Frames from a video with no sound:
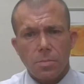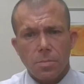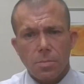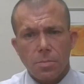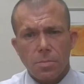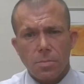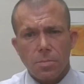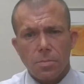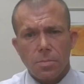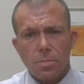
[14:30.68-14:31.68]

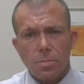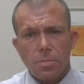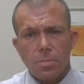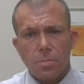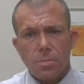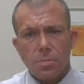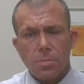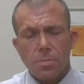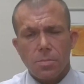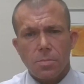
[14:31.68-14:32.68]

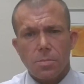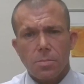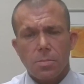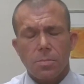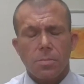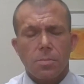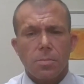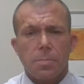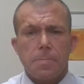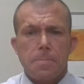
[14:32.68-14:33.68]

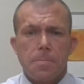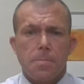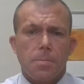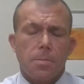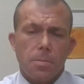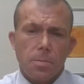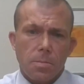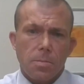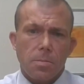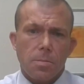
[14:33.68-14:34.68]

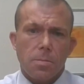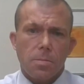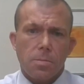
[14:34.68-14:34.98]
The person shown says nothing.